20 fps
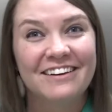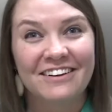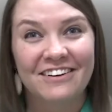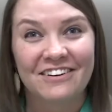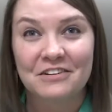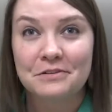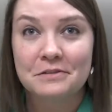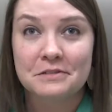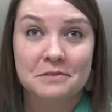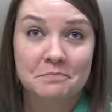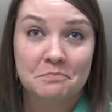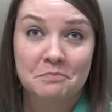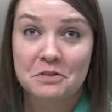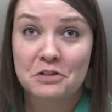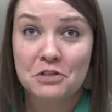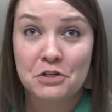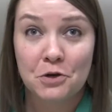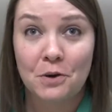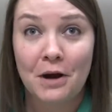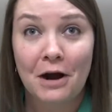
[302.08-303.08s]
know, it was a
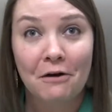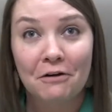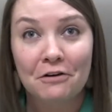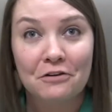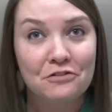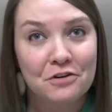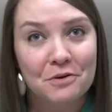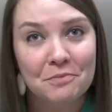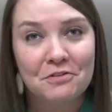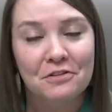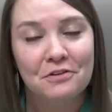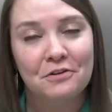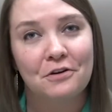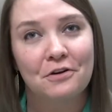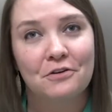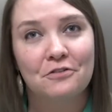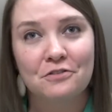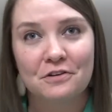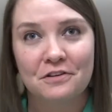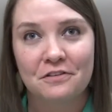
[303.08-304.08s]
2-hour trip to the
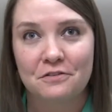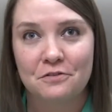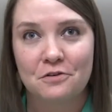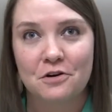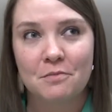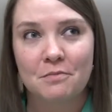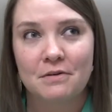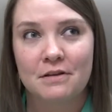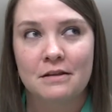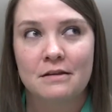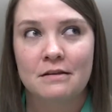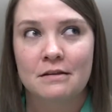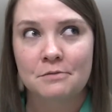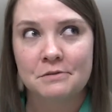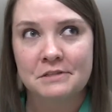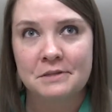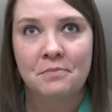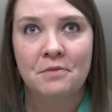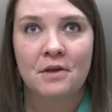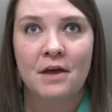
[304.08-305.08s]
grocery store, but it
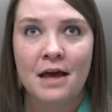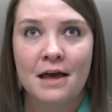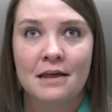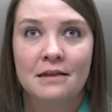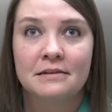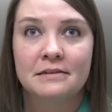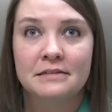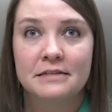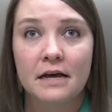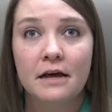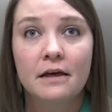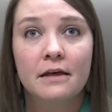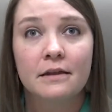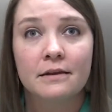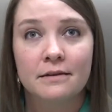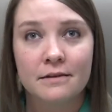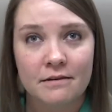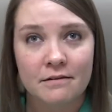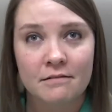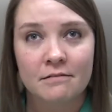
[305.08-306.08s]
was something I hadn't done.
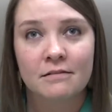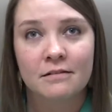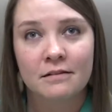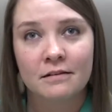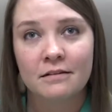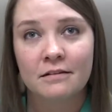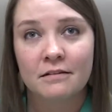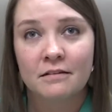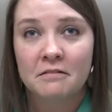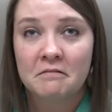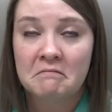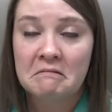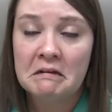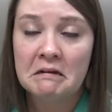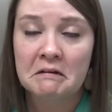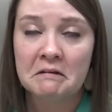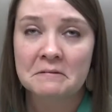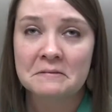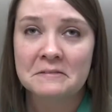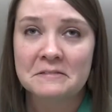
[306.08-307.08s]
And, you
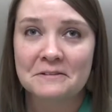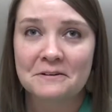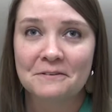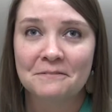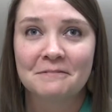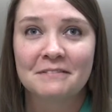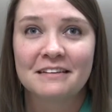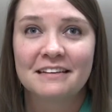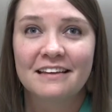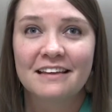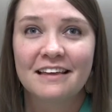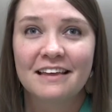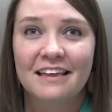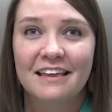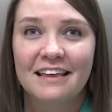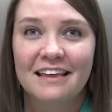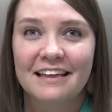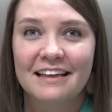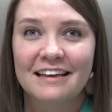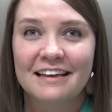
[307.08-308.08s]
know, so
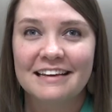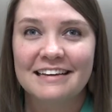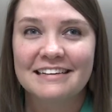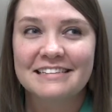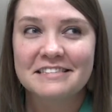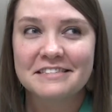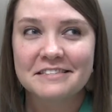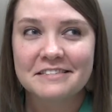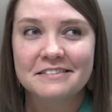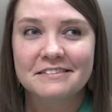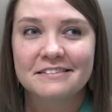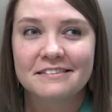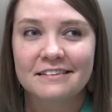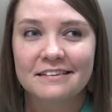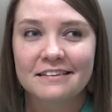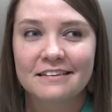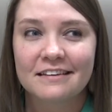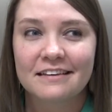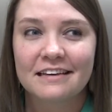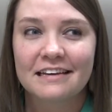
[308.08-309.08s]
it's
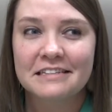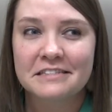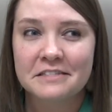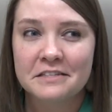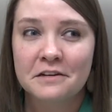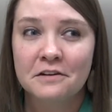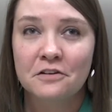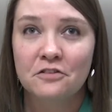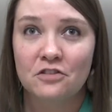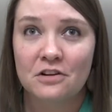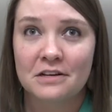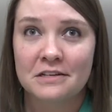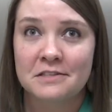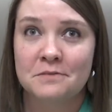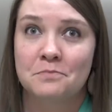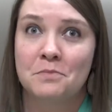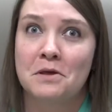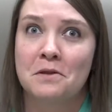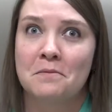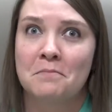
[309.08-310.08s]
an
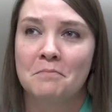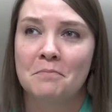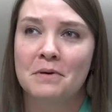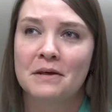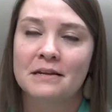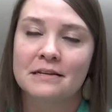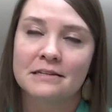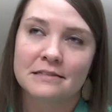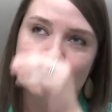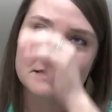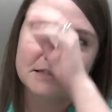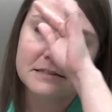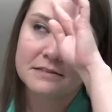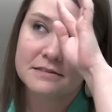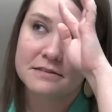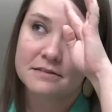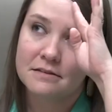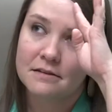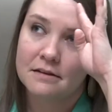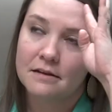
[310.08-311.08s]
adjustment, but
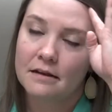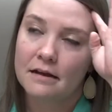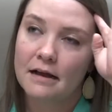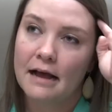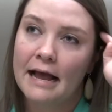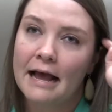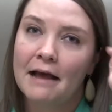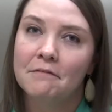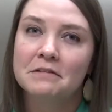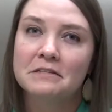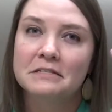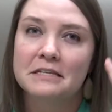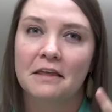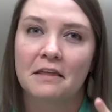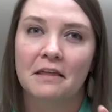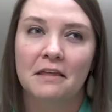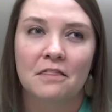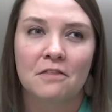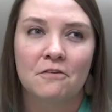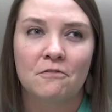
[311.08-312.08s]
I have to say,
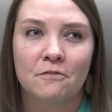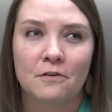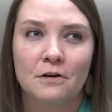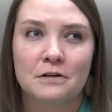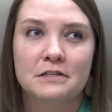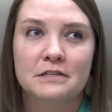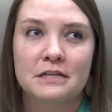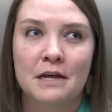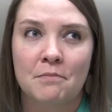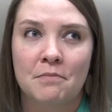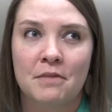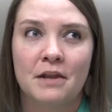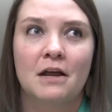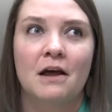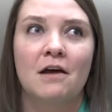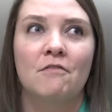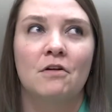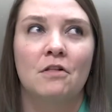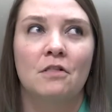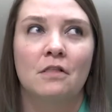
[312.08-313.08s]
like, the first time that
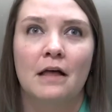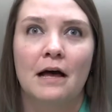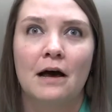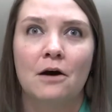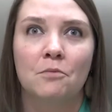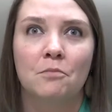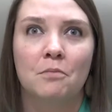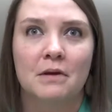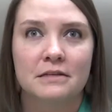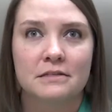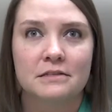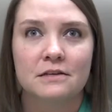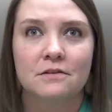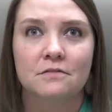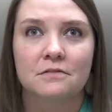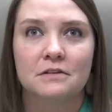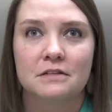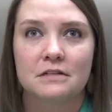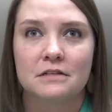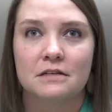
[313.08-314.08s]
I've allowed
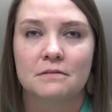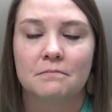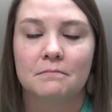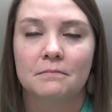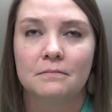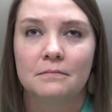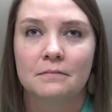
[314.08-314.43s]
myself to